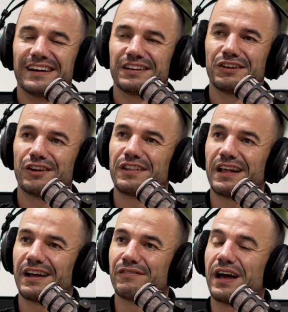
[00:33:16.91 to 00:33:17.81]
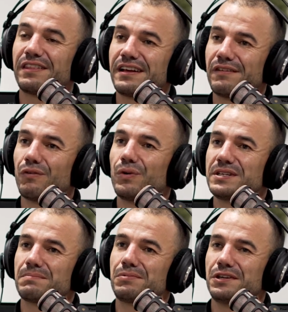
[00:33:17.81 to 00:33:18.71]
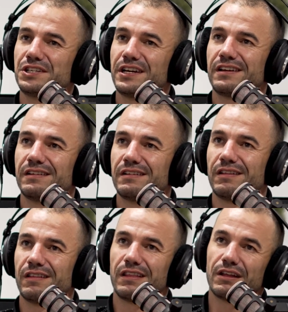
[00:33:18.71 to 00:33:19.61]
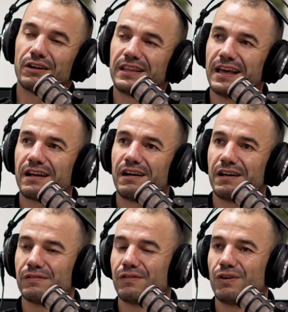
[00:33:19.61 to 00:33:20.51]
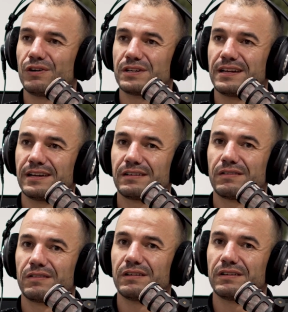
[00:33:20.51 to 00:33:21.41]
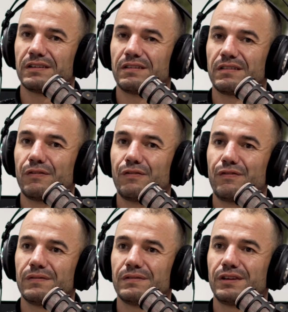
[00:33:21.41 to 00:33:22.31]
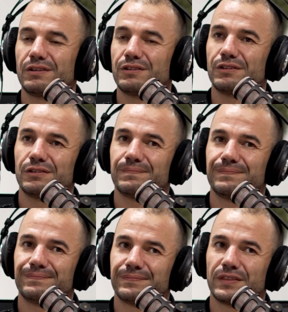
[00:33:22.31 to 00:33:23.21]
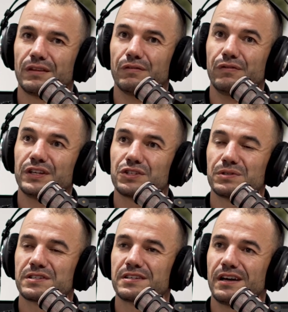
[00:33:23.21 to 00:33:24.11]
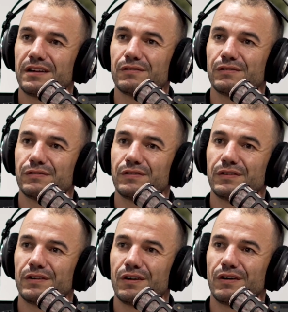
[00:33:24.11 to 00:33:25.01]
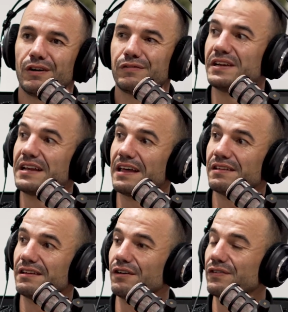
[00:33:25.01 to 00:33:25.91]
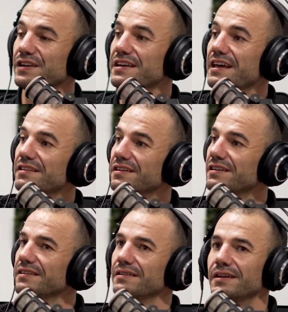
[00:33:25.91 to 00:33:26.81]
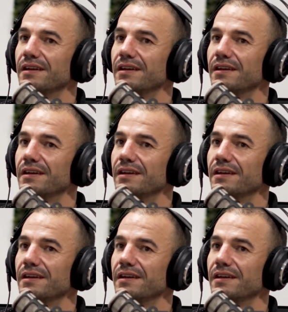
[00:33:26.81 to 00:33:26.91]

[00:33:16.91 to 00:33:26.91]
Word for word: you know, I've, i think I've always appreciated the, that kind of art, like the the you know, the visual side of of mm, another of yes. another